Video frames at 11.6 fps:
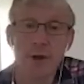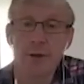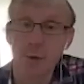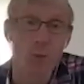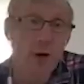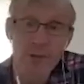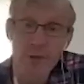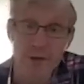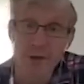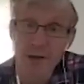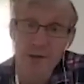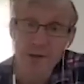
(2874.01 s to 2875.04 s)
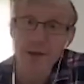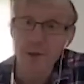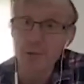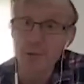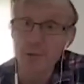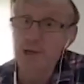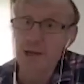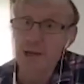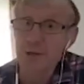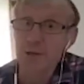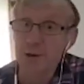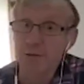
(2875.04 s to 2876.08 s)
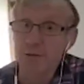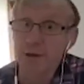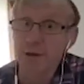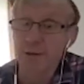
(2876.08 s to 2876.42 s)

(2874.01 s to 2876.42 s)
The one thing I think that would really solve it,